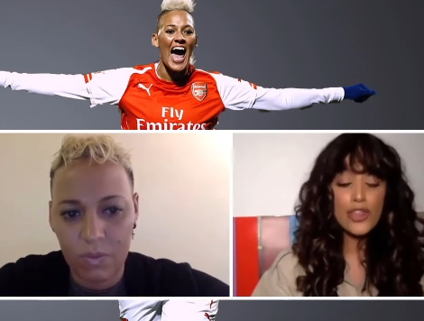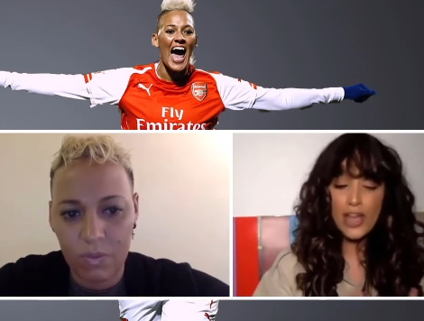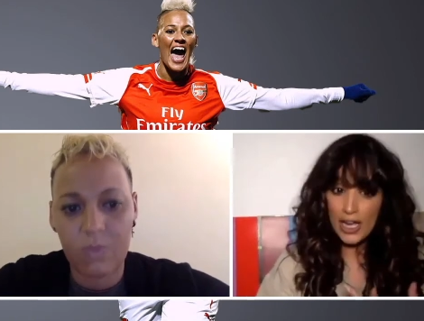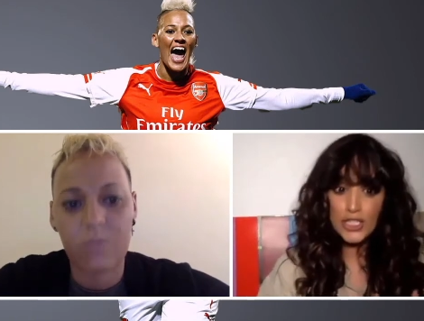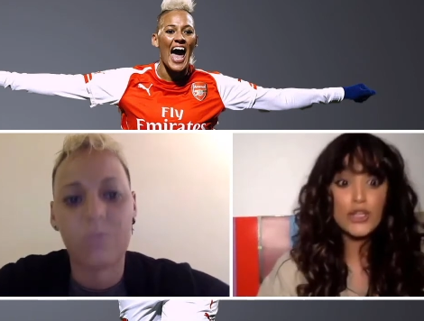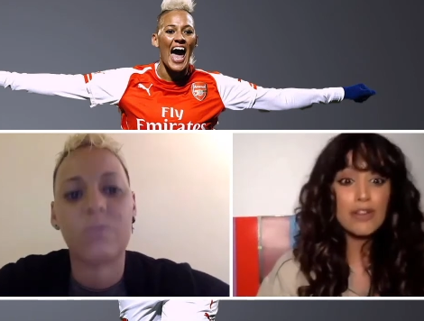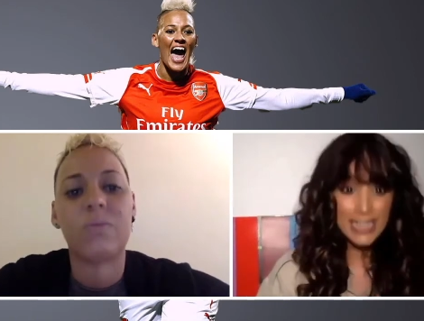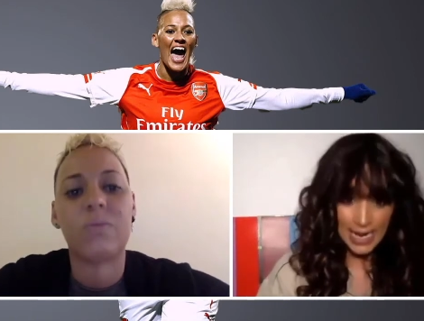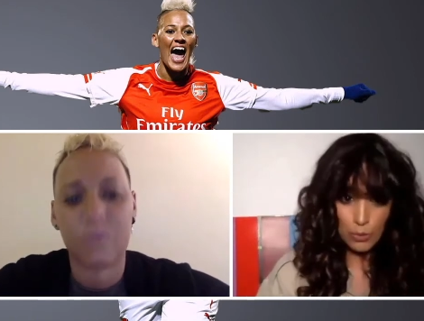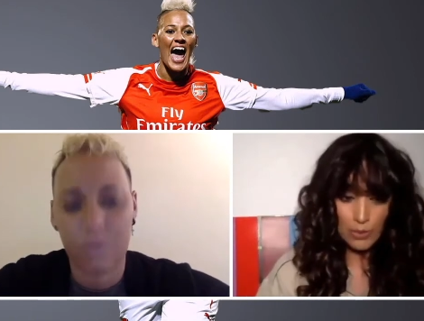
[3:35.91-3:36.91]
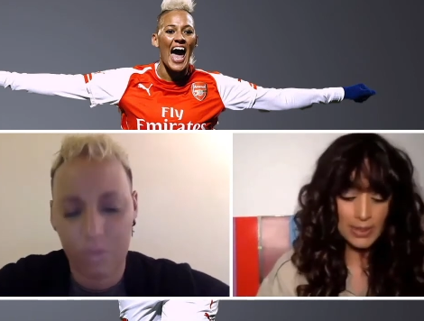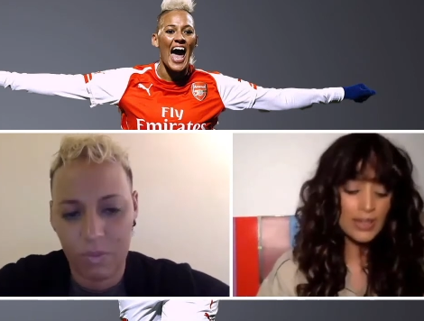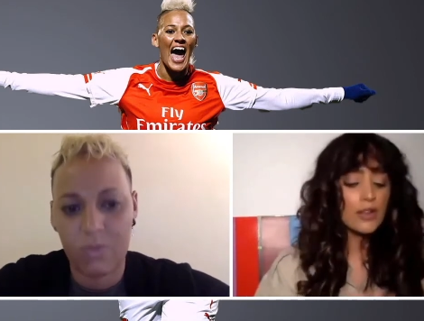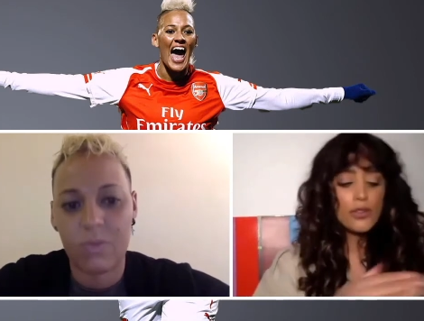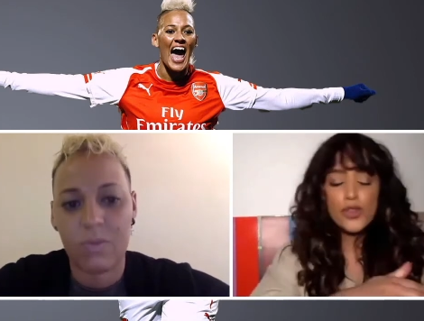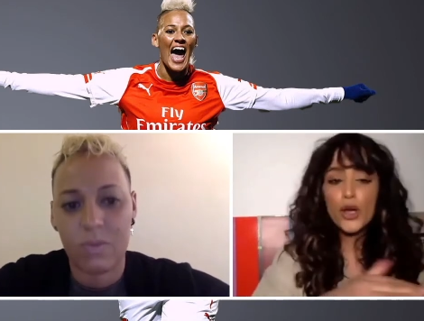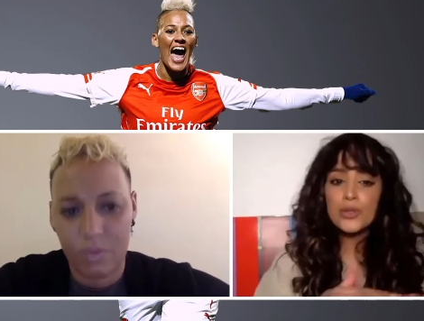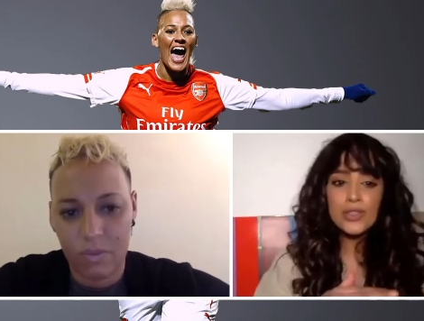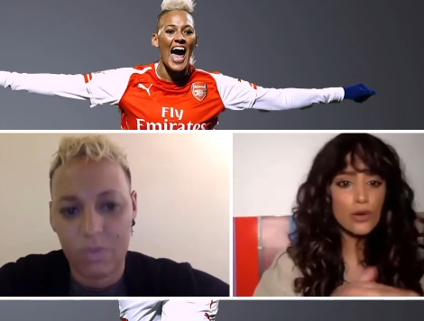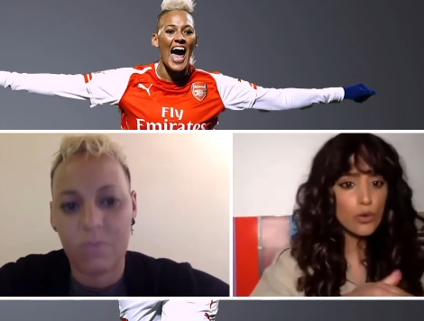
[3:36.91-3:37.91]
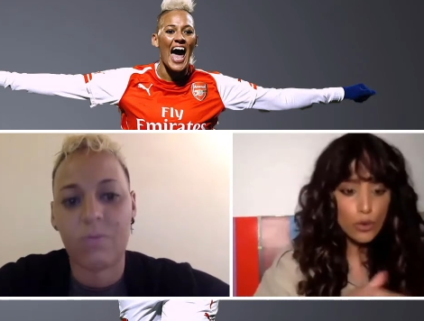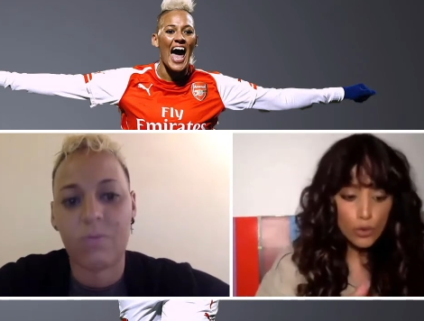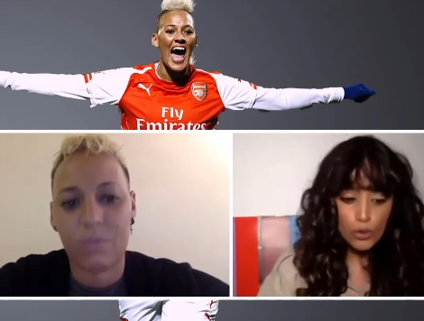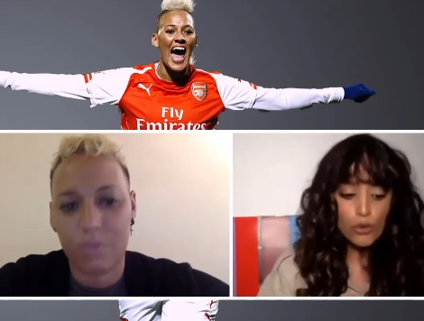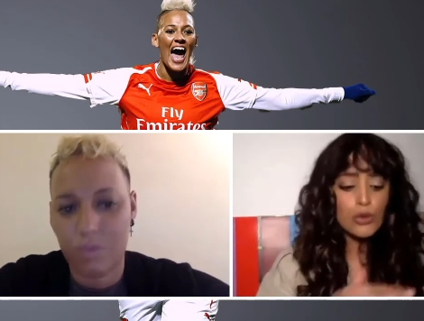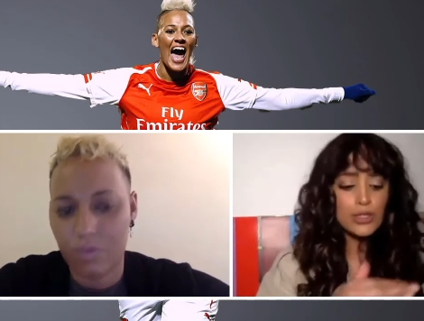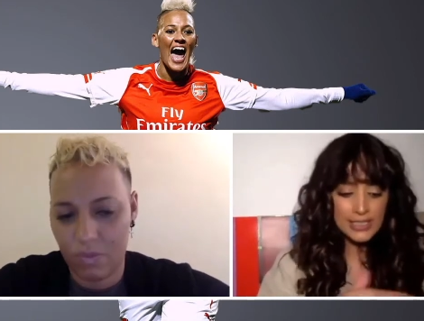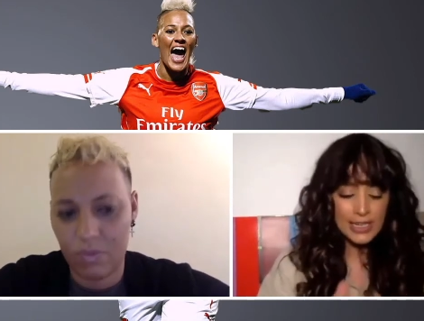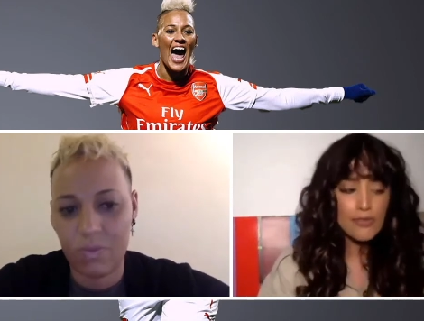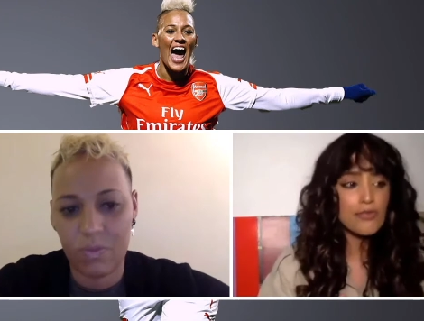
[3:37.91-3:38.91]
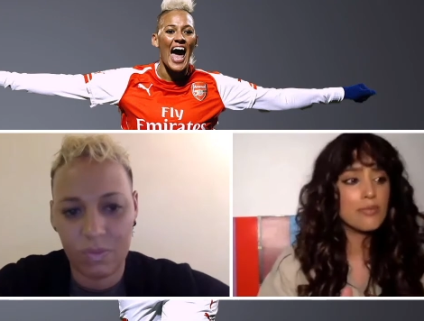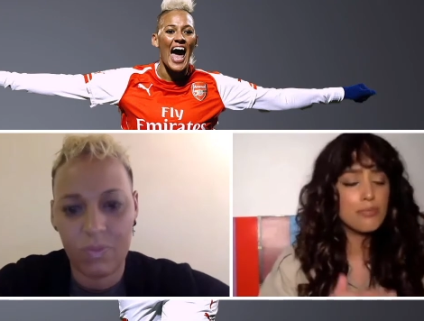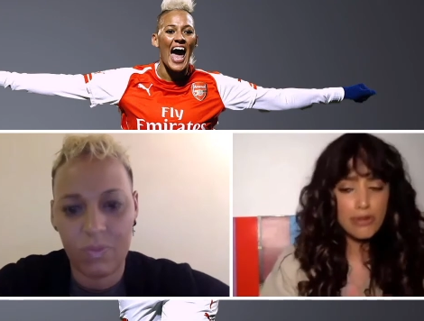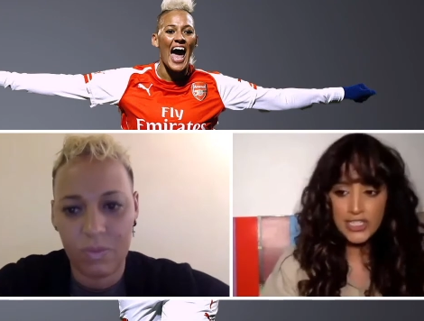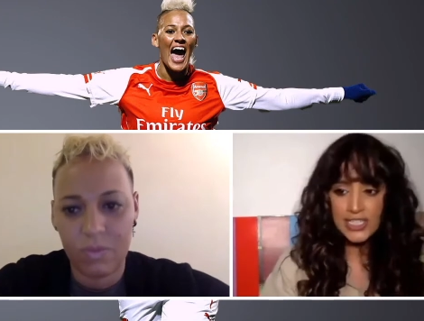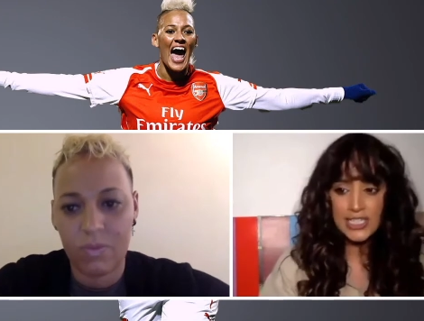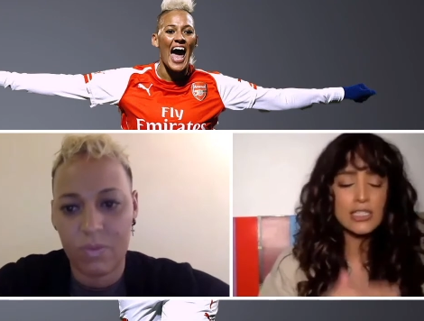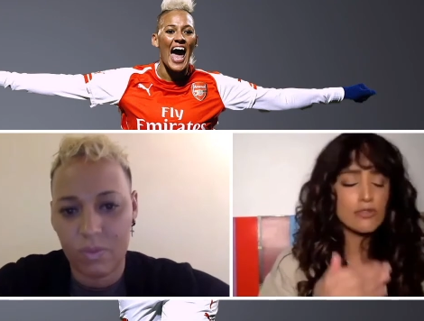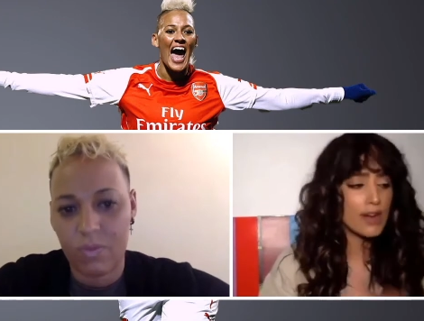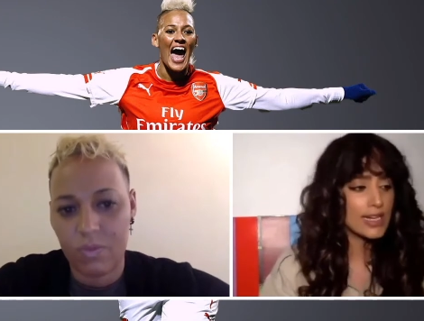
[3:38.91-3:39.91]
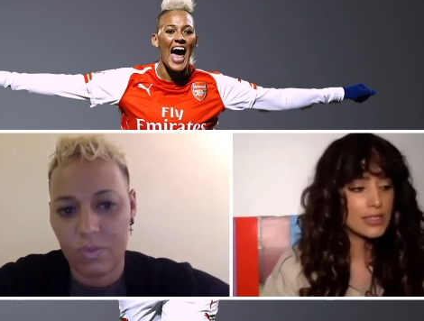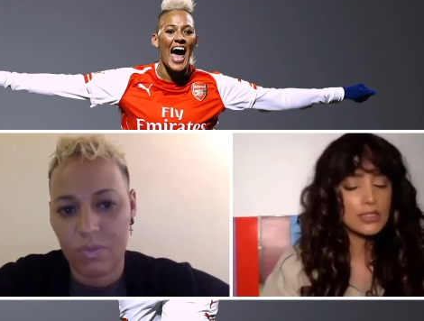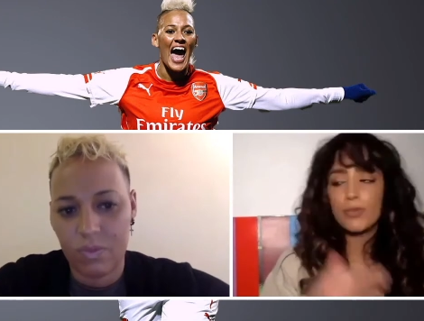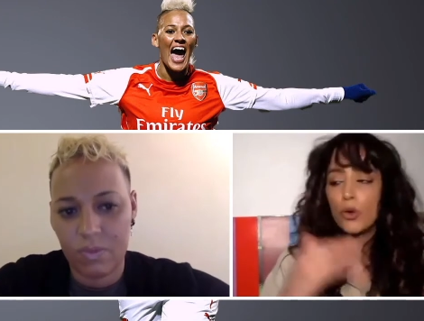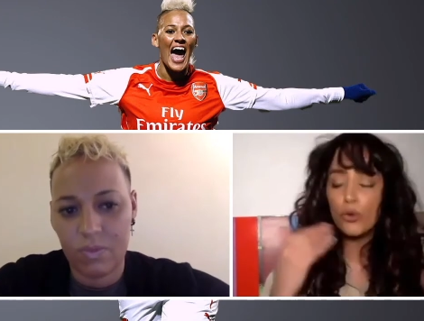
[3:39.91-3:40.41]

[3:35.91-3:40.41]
Speaker 1: Third, you're a gay woman. Those are all different prejudices, racism,